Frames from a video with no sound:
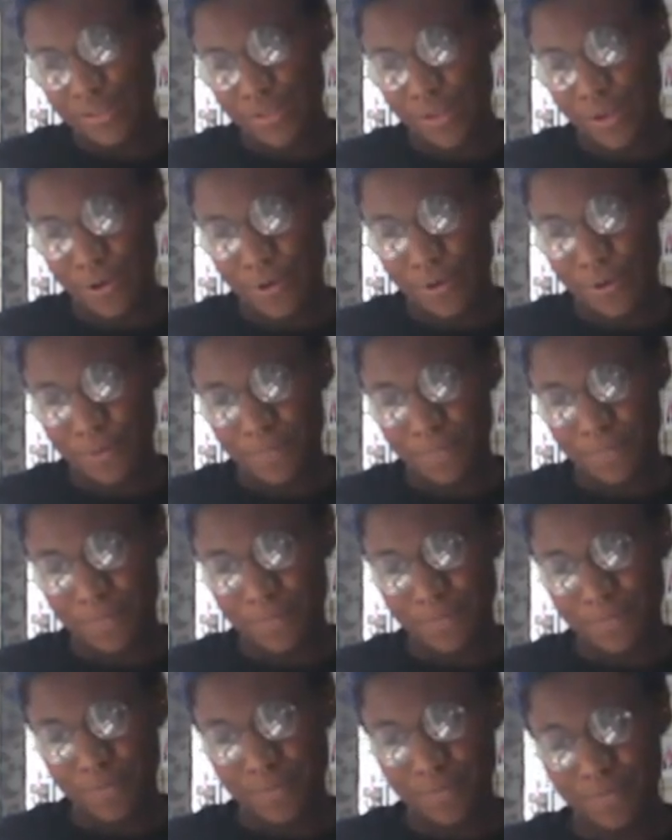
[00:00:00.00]
So
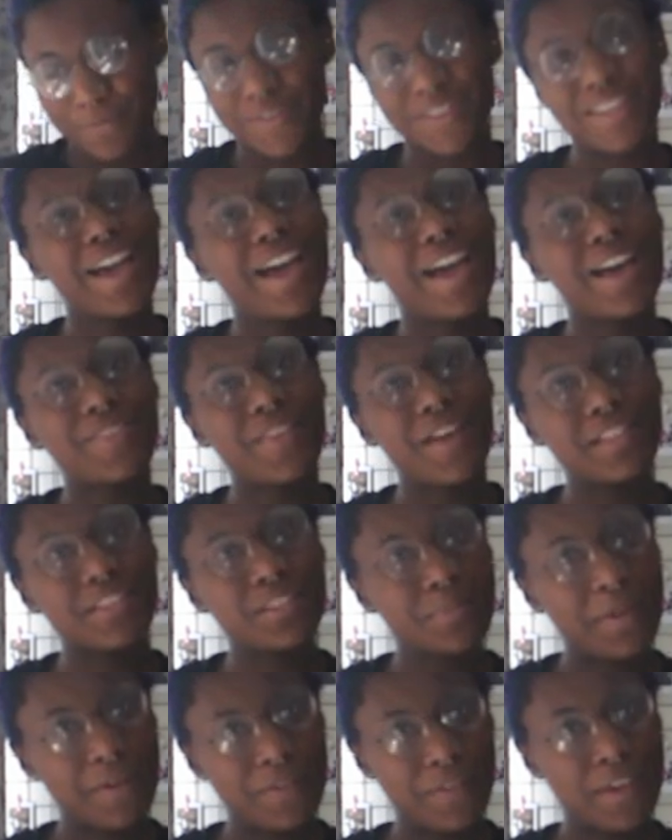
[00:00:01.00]
yeah,
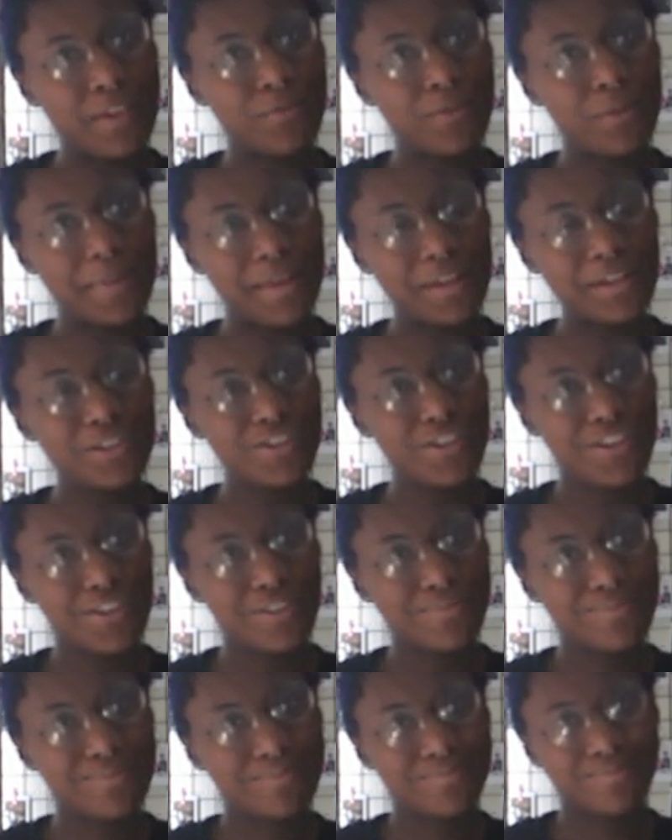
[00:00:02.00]
that's my favorite picture.
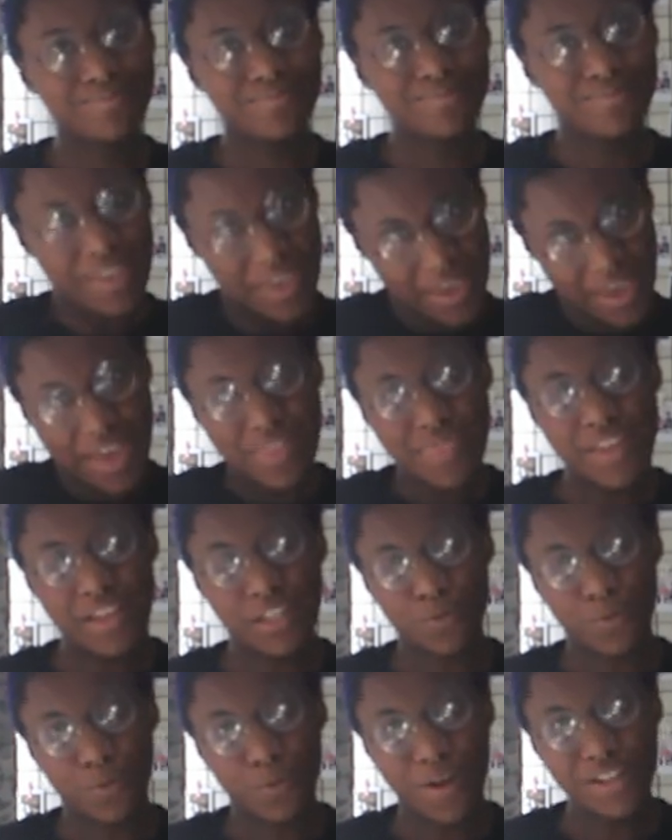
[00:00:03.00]

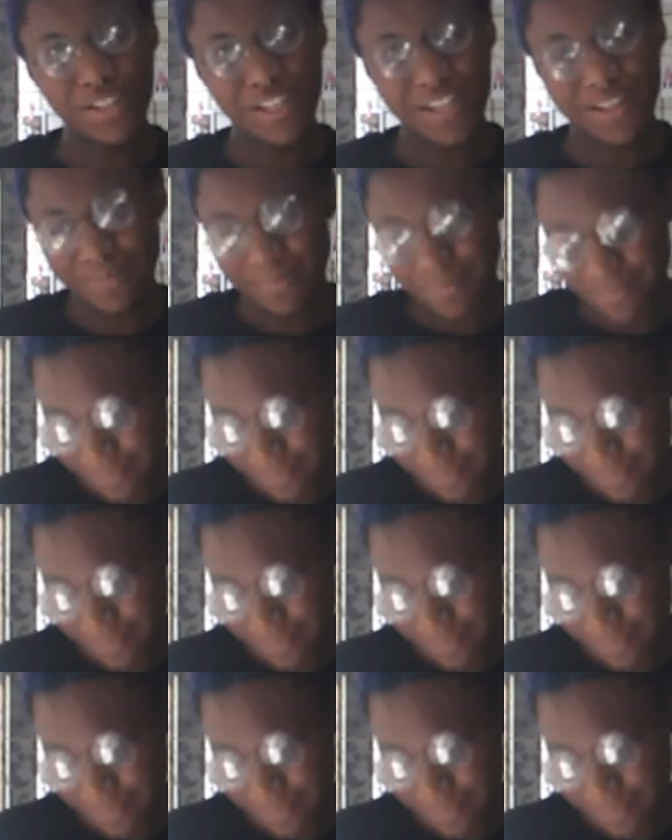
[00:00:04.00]
Thanks for watching.